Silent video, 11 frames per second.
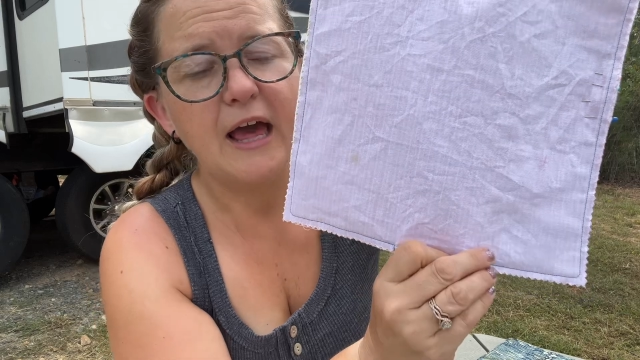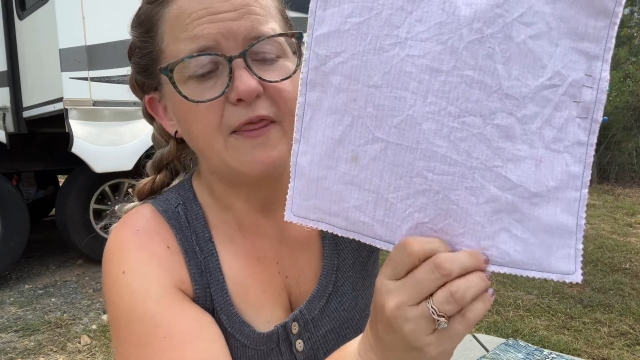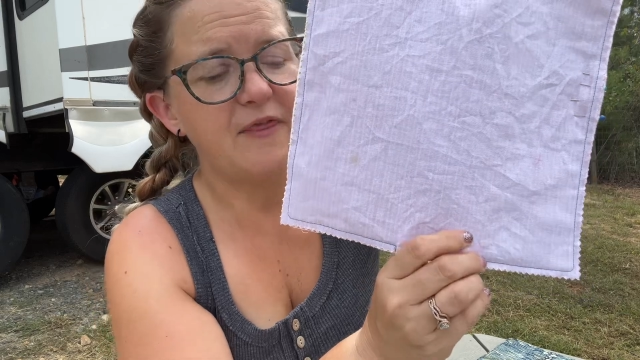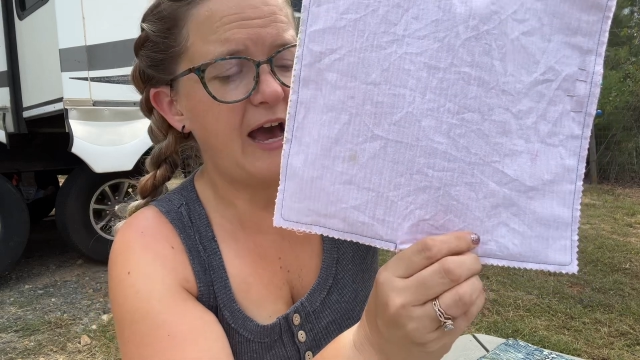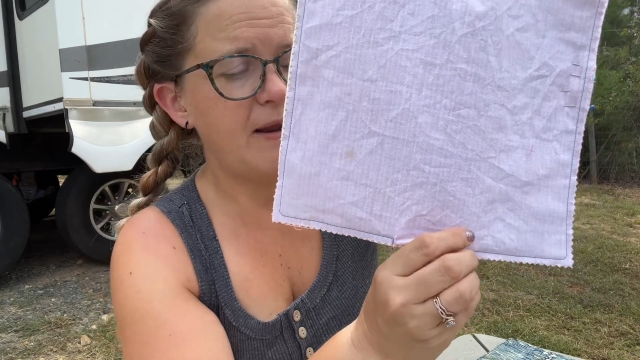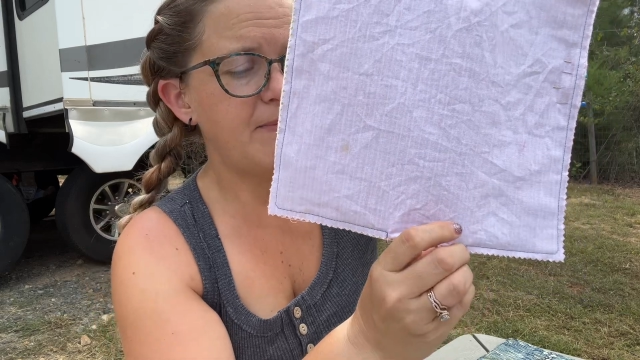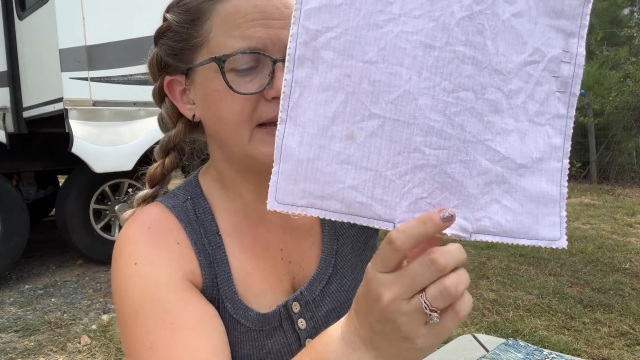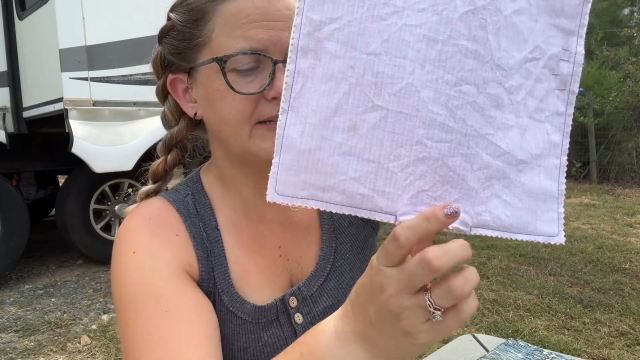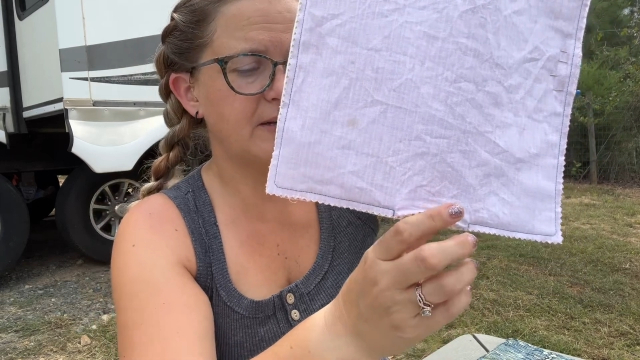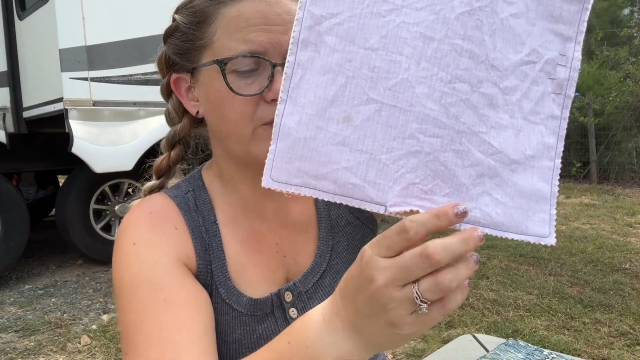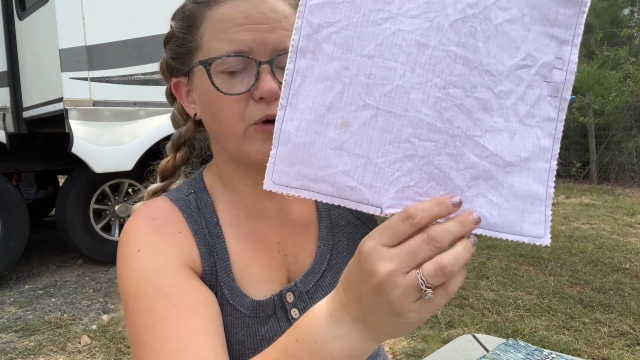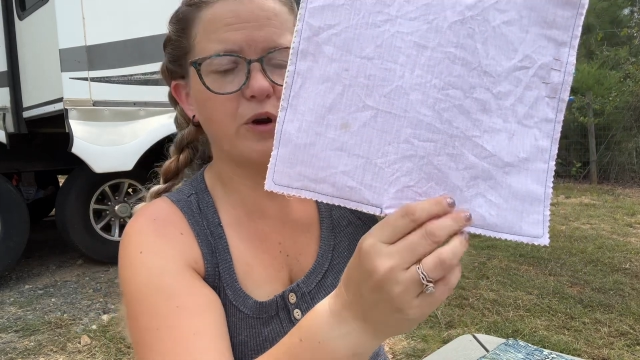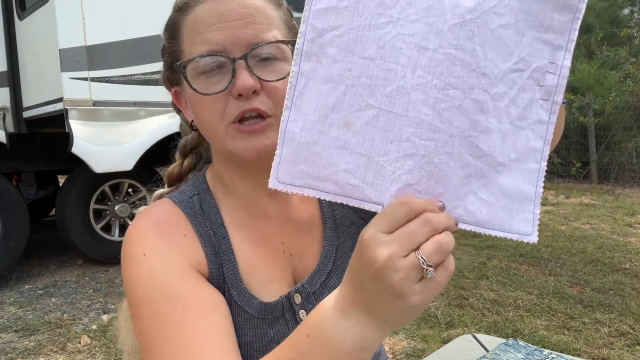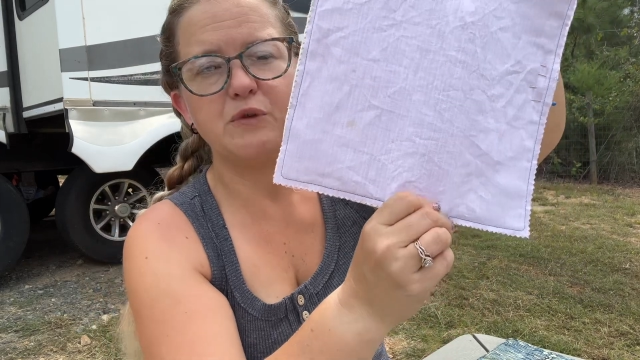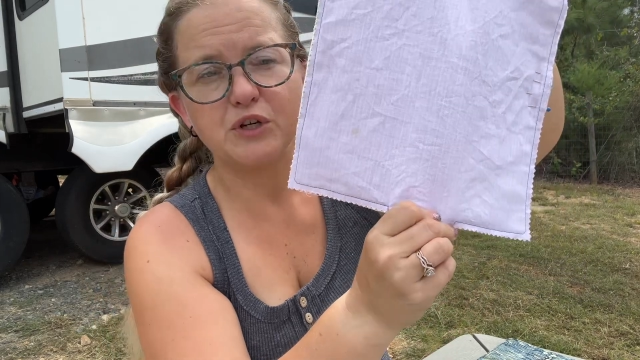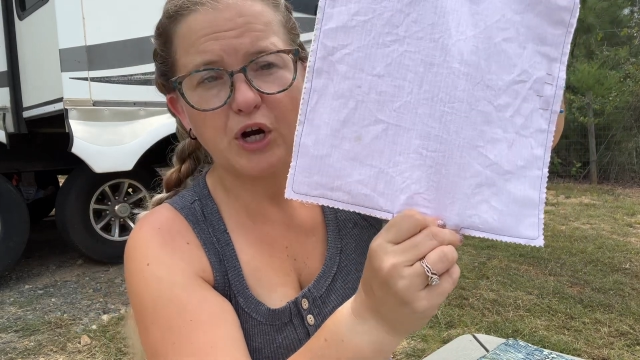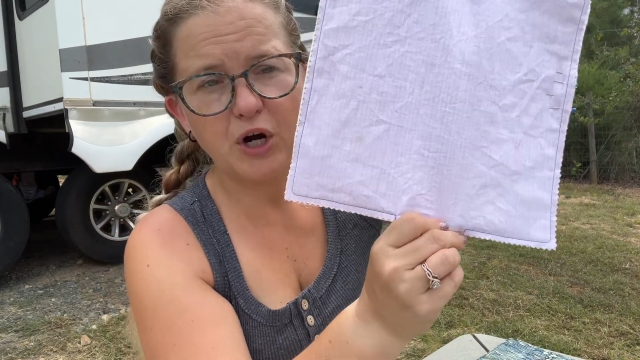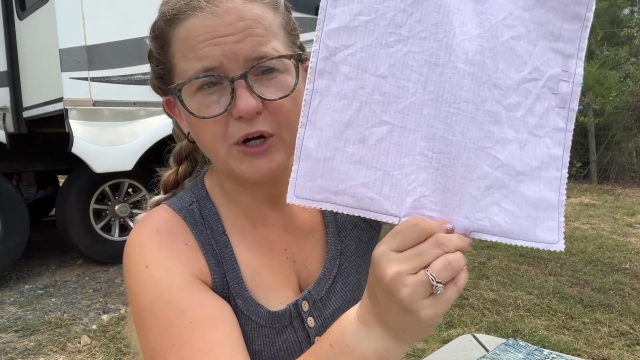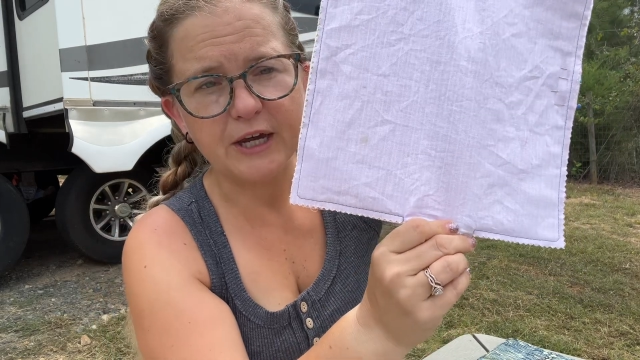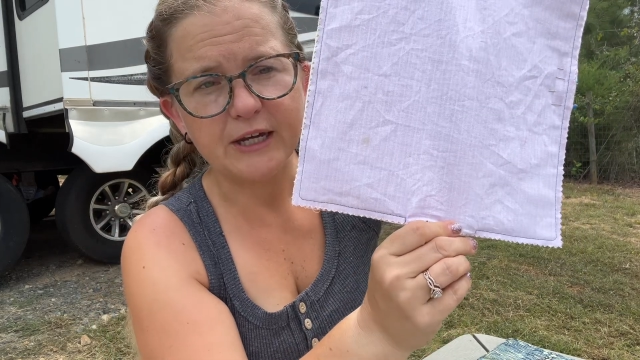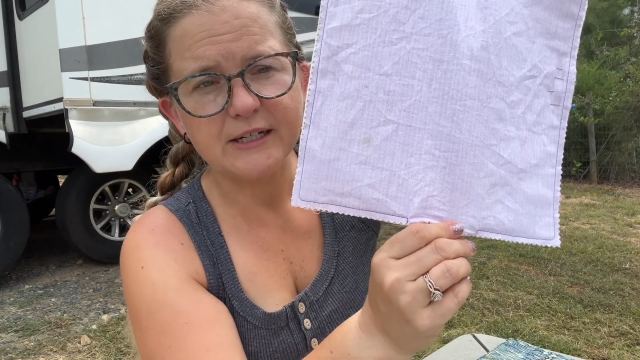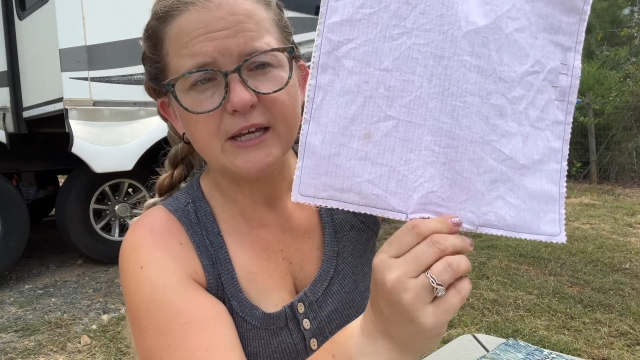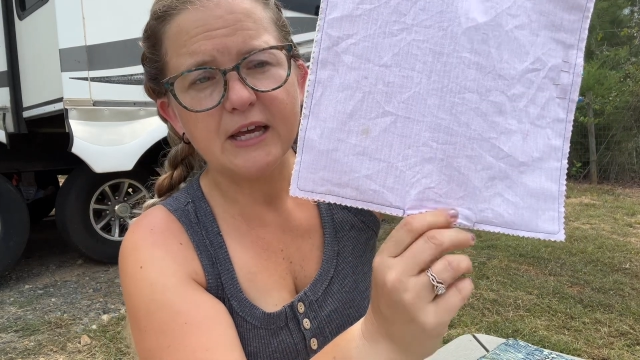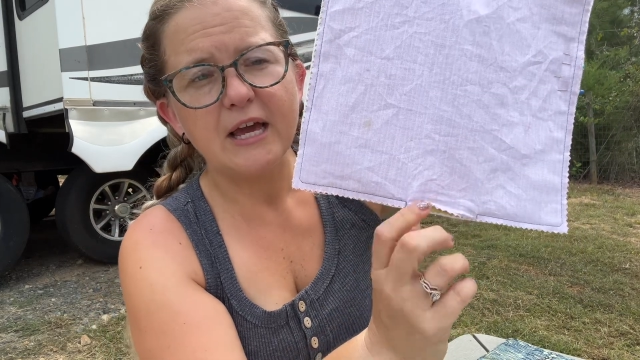That makes it where you turn it,